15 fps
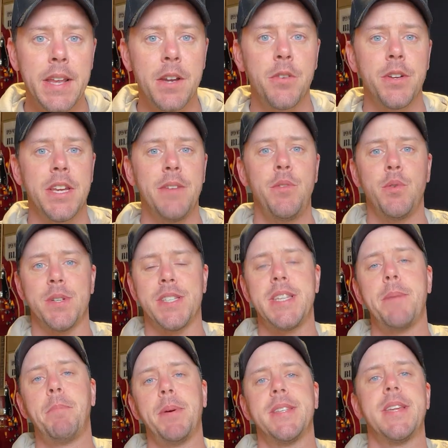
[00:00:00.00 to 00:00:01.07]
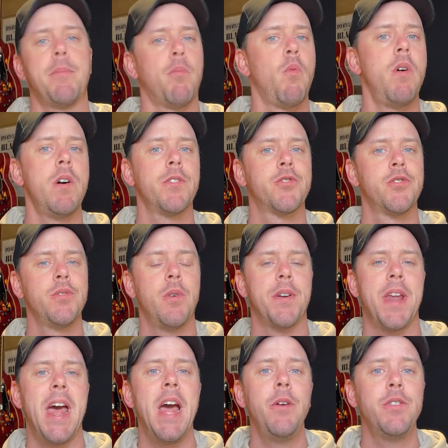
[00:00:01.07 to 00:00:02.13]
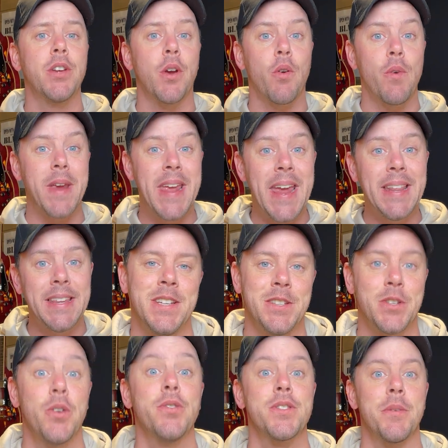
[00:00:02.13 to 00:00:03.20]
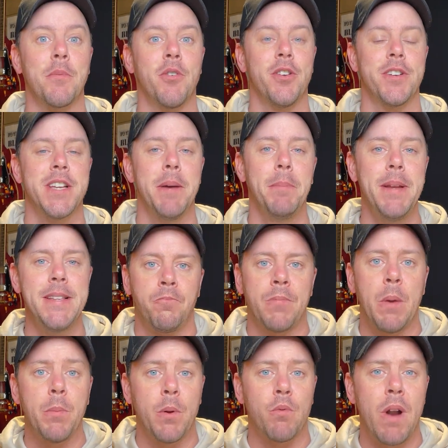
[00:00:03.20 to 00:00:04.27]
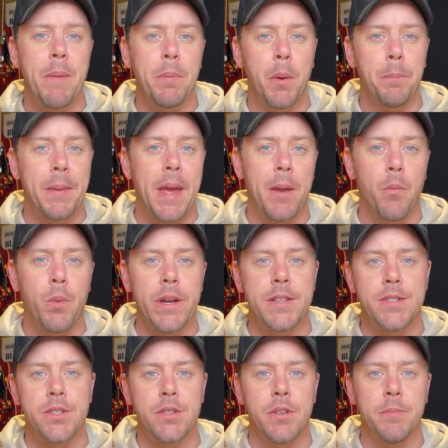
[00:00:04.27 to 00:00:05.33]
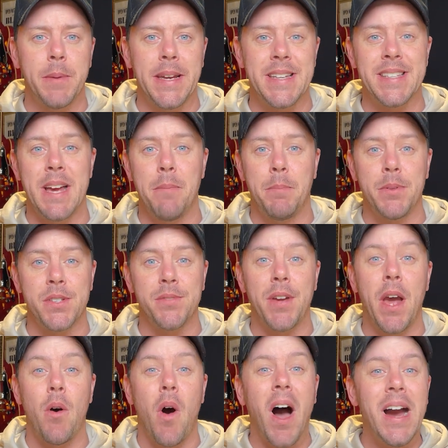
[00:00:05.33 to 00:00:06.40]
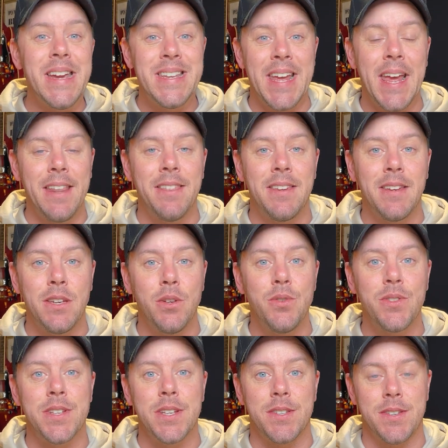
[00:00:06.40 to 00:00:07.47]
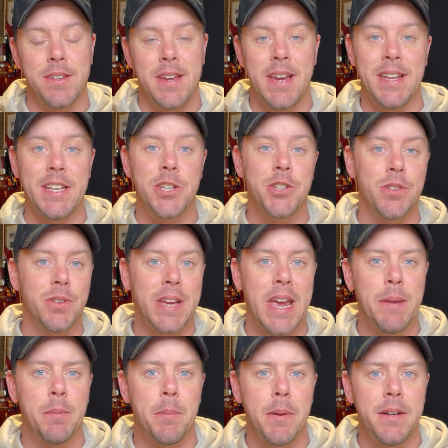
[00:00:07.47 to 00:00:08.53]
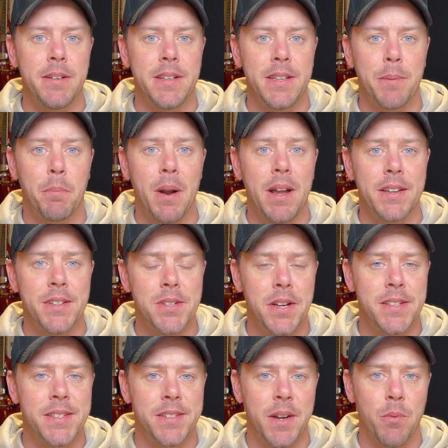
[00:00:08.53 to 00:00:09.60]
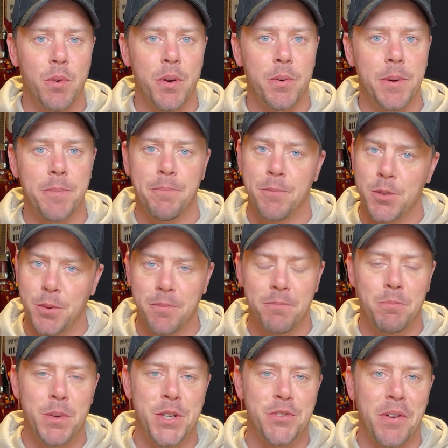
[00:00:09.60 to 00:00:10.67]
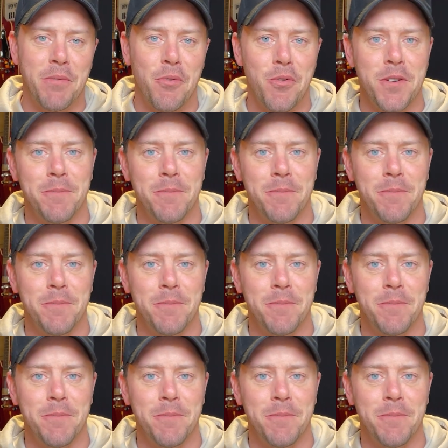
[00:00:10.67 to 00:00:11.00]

going to give you a step-by-step -step walk walkthrough on how to create these custom color templates and we'll wrap up then with some examples of how I tend to use this additional capability to brand the sites that I work with. So pretty straightforward.